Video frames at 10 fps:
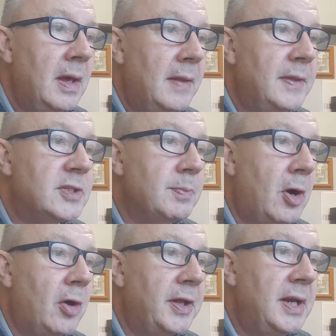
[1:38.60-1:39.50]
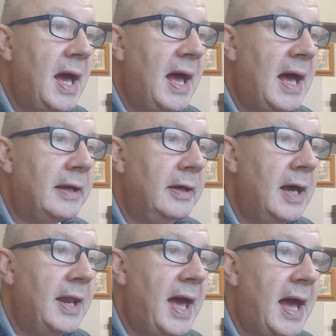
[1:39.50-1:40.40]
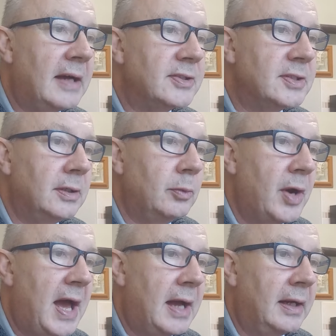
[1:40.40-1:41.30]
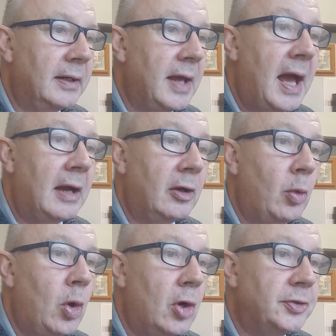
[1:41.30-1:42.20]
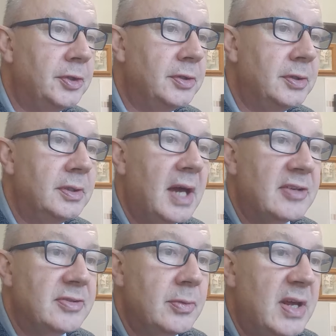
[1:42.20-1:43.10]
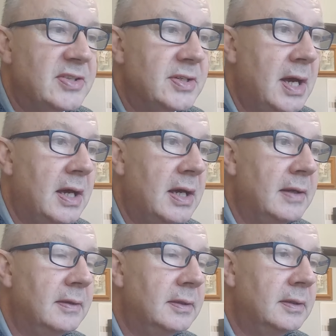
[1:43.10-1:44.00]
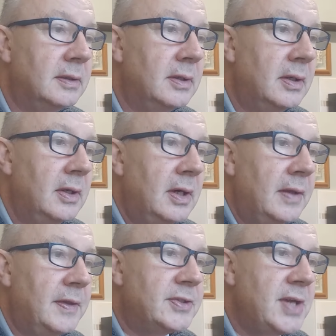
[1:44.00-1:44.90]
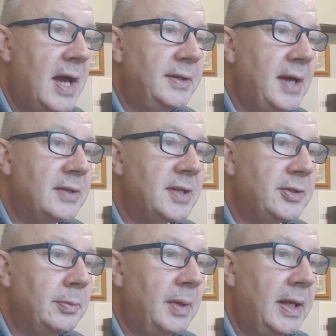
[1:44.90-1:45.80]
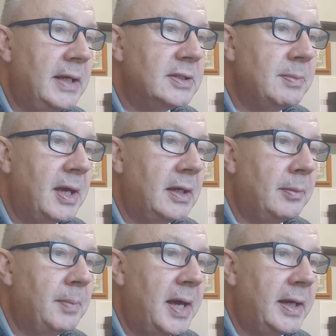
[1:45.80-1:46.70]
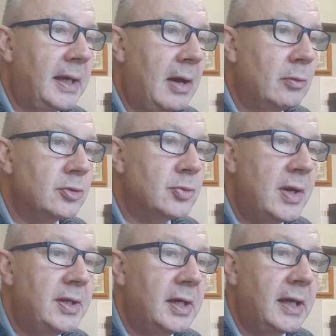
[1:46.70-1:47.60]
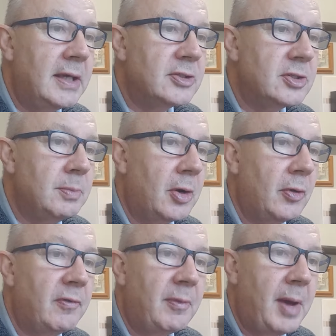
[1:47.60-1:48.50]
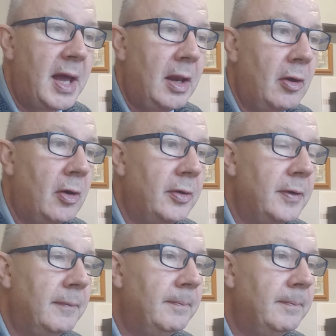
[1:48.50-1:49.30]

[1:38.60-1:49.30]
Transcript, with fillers: This morning Hacker and Axtell were hanged and quartered, as the rest are. This night I sat up late to make up my accounts, ready against tomorrow for my lord.